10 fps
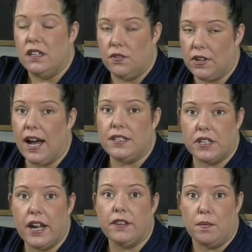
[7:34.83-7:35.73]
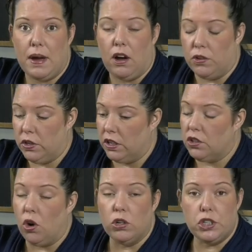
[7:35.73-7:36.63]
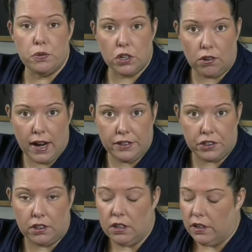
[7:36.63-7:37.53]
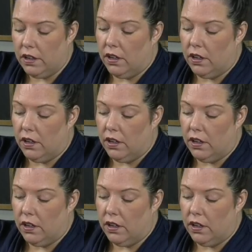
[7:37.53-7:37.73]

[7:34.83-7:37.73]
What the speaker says: you've got to get them out. You can go to a grinder